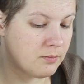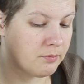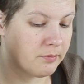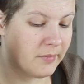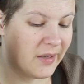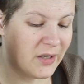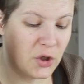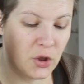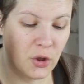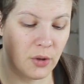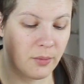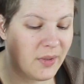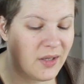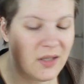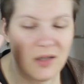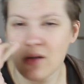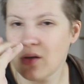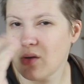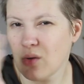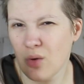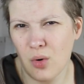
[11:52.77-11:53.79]

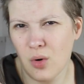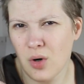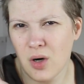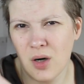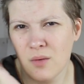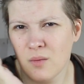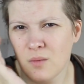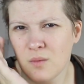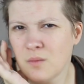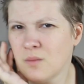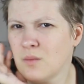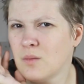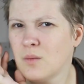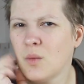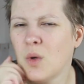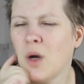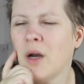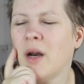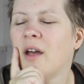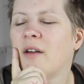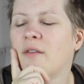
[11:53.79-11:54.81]
measurements or
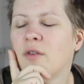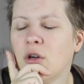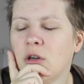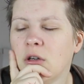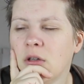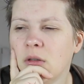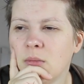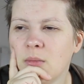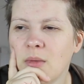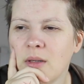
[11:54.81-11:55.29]
whatever,